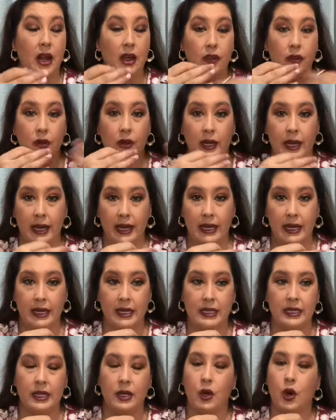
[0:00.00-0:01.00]
other
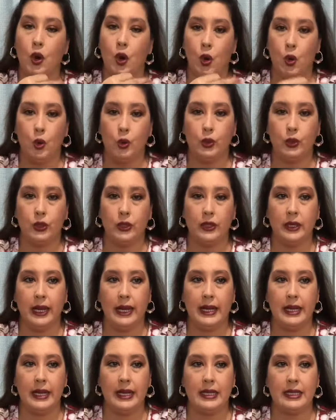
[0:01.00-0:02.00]
ladies that are older
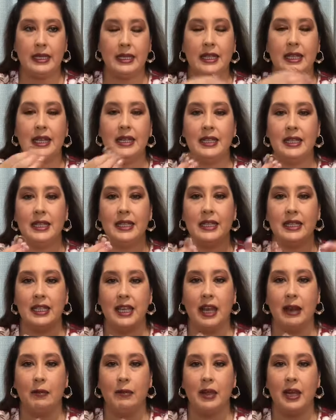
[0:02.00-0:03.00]
ladies that they did the
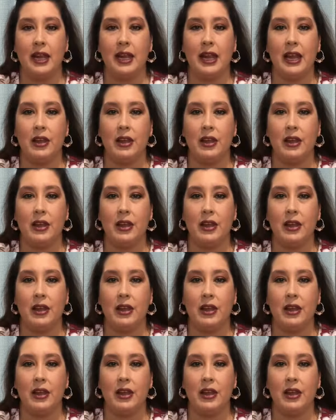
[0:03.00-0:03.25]
same thing,